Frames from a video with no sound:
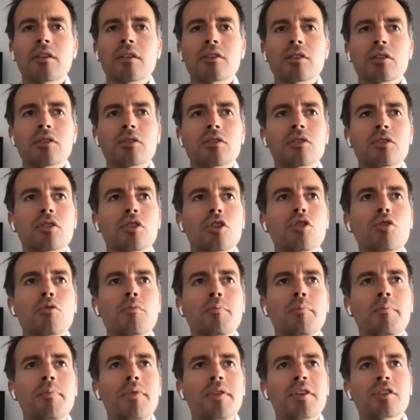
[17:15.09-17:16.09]
There's
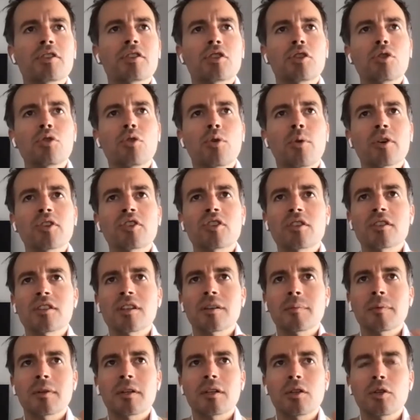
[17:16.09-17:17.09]
two questions
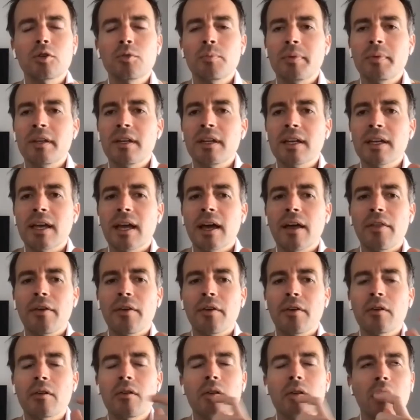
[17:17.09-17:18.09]
I'm going to loop in
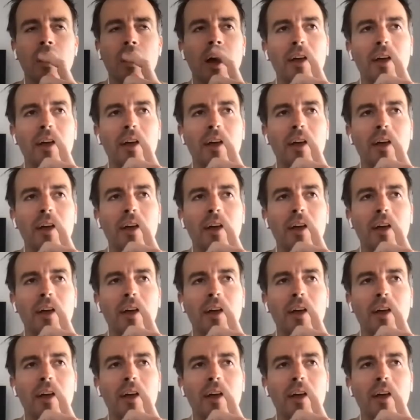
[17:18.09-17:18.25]
together.